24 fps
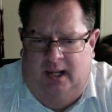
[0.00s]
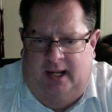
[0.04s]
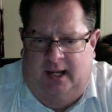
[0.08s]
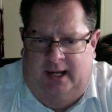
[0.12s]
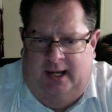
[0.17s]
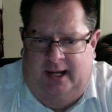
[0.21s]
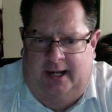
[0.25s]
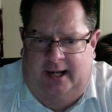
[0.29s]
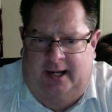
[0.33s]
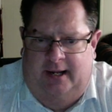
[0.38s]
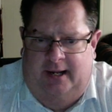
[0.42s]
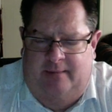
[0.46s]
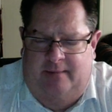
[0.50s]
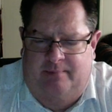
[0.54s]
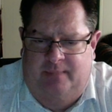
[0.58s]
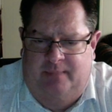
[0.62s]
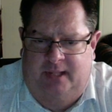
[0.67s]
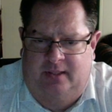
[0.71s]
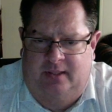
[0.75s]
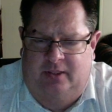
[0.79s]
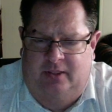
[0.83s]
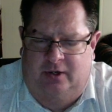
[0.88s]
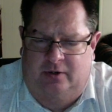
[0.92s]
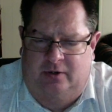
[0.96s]
Um,
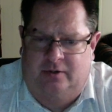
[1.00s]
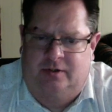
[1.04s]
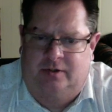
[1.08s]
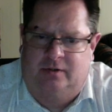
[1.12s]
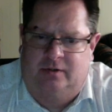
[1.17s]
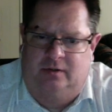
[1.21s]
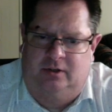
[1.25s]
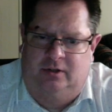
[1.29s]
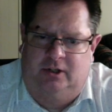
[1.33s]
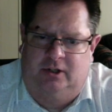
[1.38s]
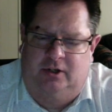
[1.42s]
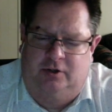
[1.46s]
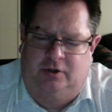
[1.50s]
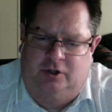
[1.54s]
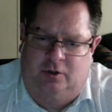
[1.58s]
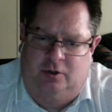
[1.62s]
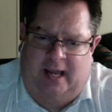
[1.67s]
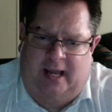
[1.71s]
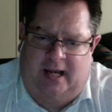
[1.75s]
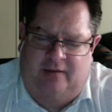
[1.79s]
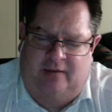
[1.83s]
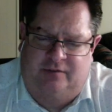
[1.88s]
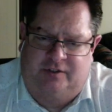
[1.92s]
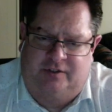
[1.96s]
there's you do
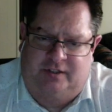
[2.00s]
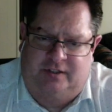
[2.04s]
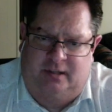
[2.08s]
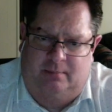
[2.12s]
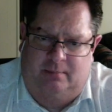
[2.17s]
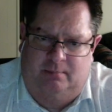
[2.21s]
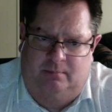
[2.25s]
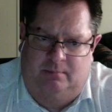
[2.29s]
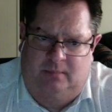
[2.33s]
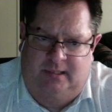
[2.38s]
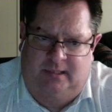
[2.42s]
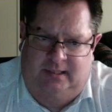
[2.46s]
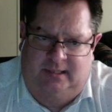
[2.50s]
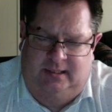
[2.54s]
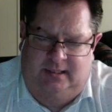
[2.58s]
have some